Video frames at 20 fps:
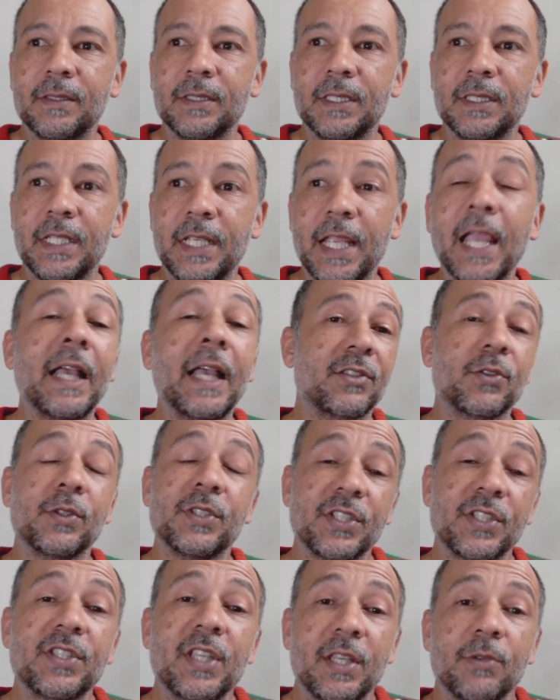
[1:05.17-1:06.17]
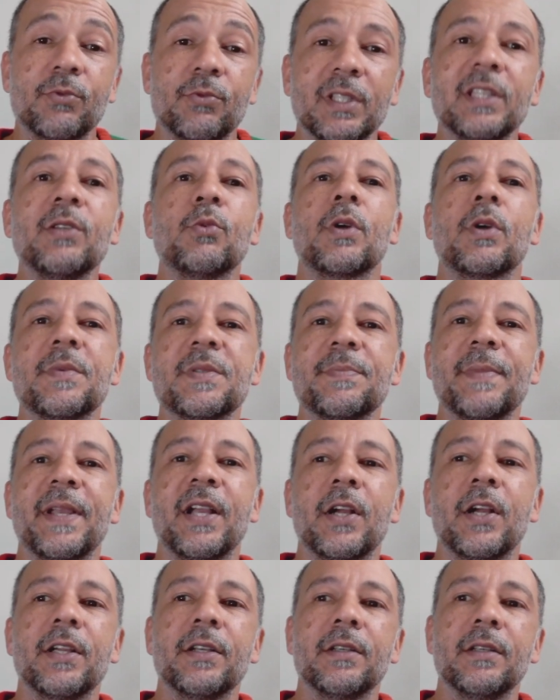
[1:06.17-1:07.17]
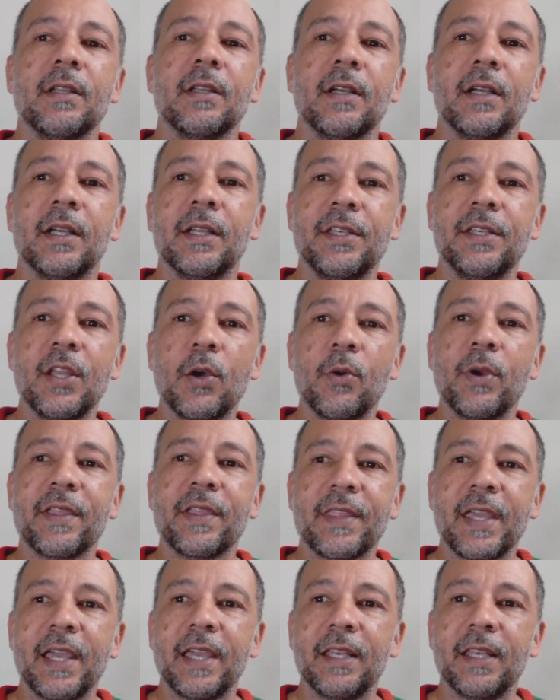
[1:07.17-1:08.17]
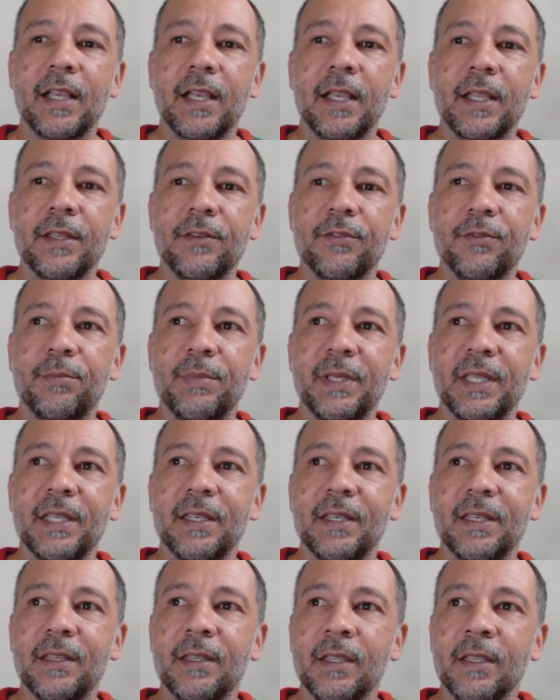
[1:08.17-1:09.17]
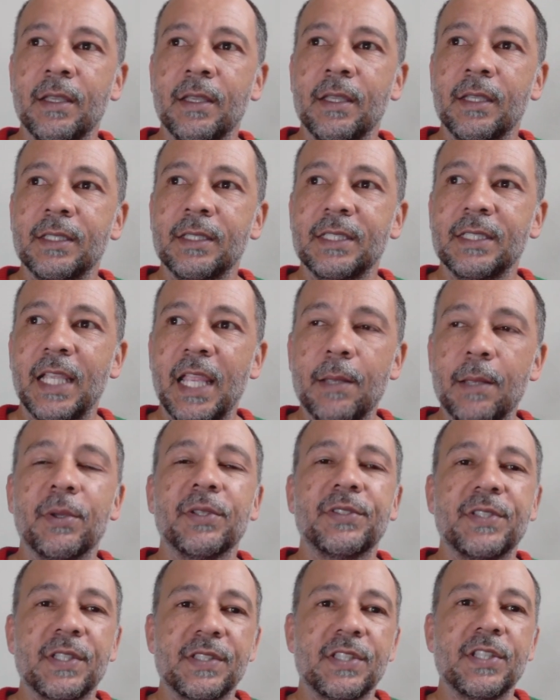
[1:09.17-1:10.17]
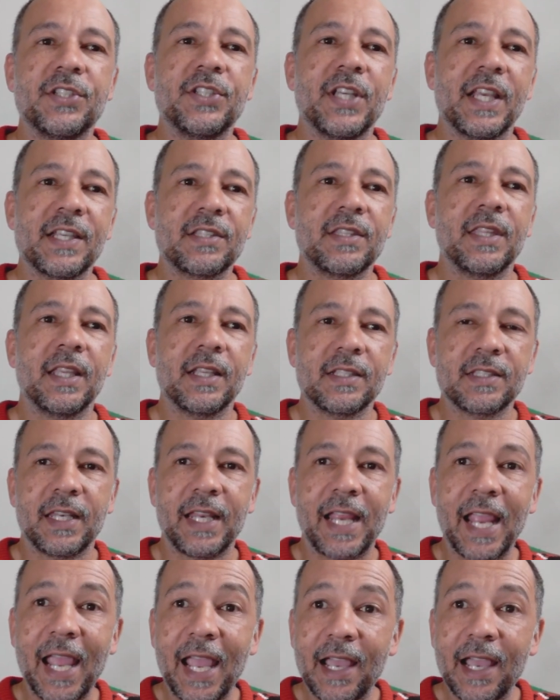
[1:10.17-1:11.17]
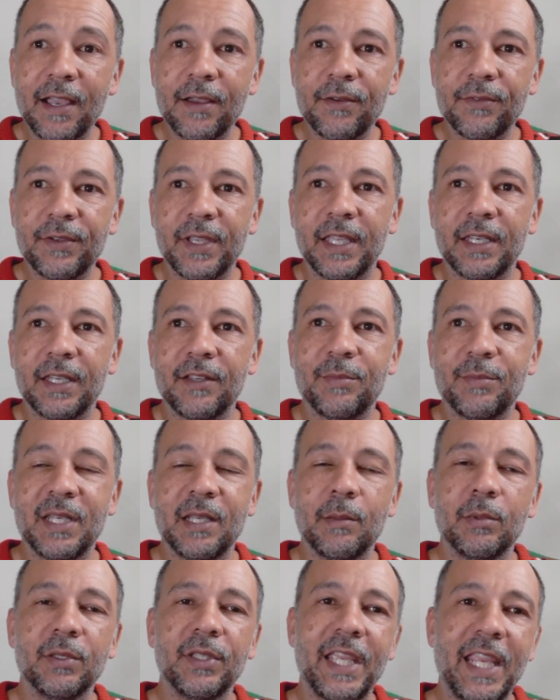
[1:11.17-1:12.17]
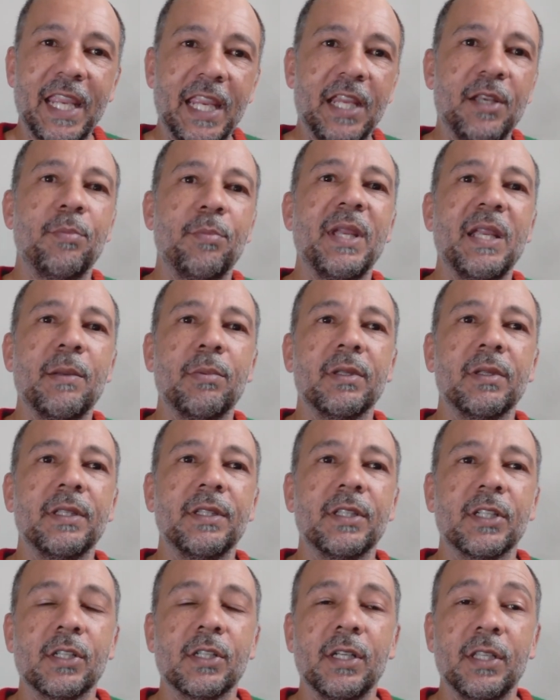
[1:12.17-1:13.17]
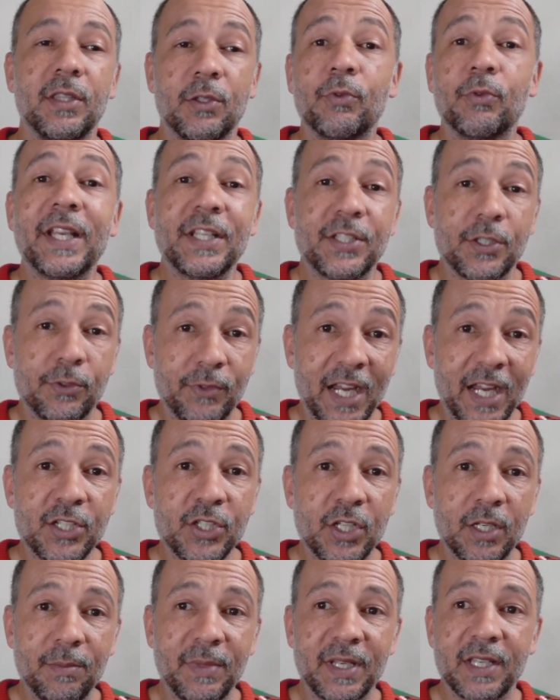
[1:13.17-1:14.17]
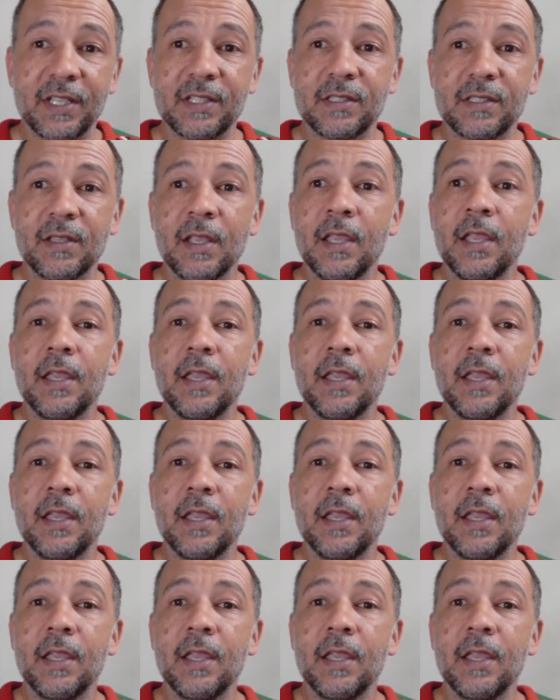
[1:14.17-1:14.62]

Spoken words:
it really warms my heart knowing that I've been able to suggest things that I have, and I've been able to aid people in the right direction, because